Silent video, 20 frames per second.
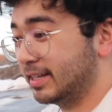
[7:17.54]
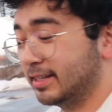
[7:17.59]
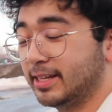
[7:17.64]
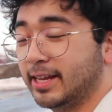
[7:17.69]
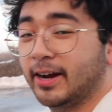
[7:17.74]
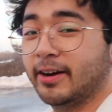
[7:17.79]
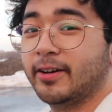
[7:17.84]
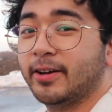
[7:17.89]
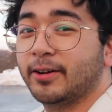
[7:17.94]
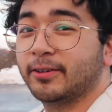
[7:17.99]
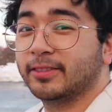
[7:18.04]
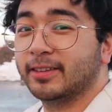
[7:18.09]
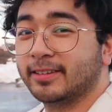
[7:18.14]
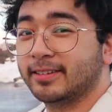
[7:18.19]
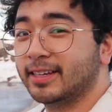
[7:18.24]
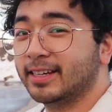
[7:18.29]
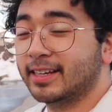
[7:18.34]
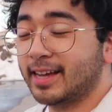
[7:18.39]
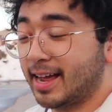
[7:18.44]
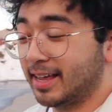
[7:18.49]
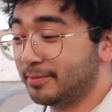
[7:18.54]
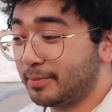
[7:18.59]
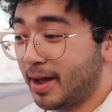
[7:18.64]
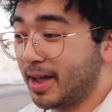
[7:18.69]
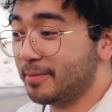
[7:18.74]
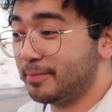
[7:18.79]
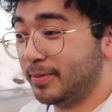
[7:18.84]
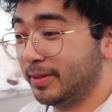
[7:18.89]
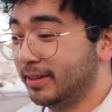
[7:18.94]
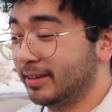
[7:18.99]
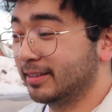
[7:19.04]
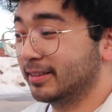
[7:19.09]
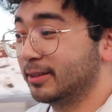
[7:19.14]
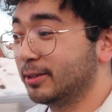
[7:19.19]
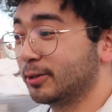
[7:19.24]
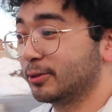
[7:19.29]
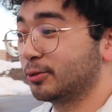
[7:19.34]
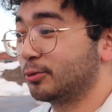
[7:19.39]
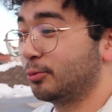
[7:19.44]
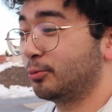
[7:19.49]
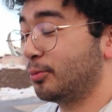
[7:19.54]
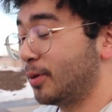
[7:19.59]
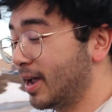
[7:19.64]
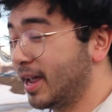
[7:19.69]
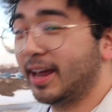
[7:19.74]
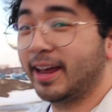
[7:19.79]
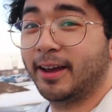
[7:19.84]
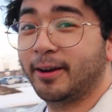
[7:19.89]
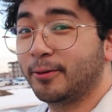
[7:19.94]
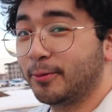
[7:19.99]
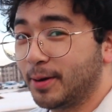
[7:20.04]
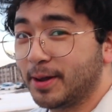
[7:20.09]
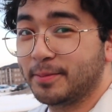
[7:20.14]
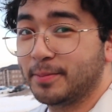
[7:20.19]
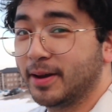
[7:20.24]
interior in the Z, in my opinion, looks way